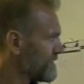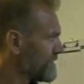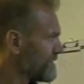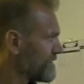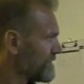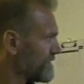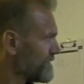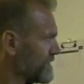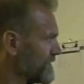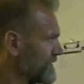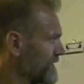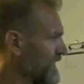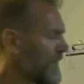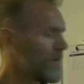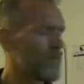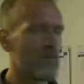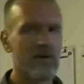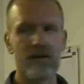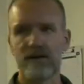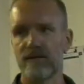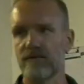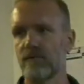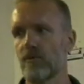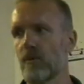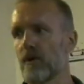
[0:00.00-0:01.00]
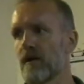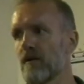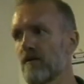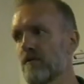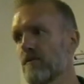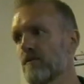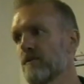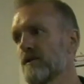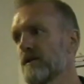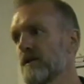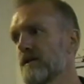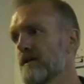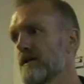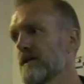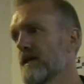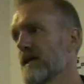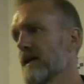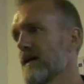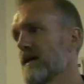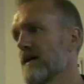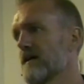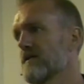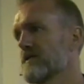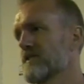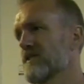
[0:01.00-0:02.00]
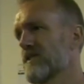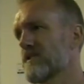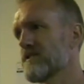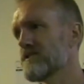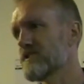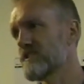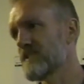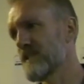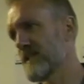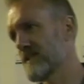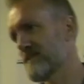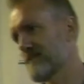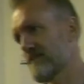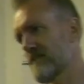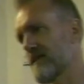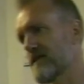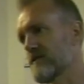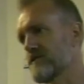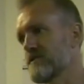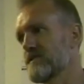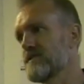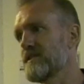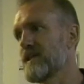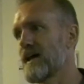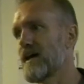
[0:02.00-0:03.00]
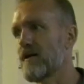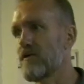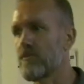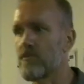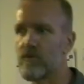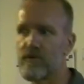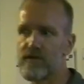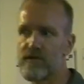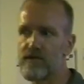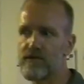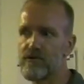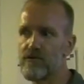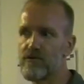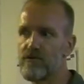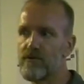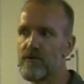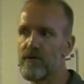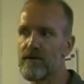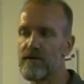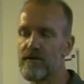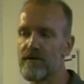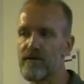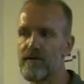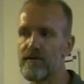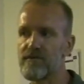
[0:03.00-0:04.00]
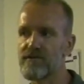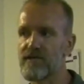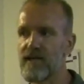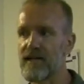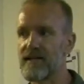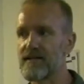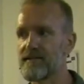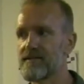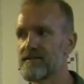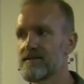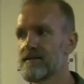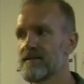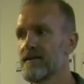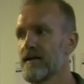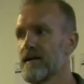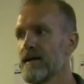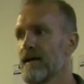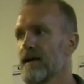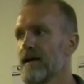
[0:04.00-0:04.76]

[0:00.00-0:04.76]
Yeah, yeah 5, well, well yeah, or 6,000 now with the new tanks.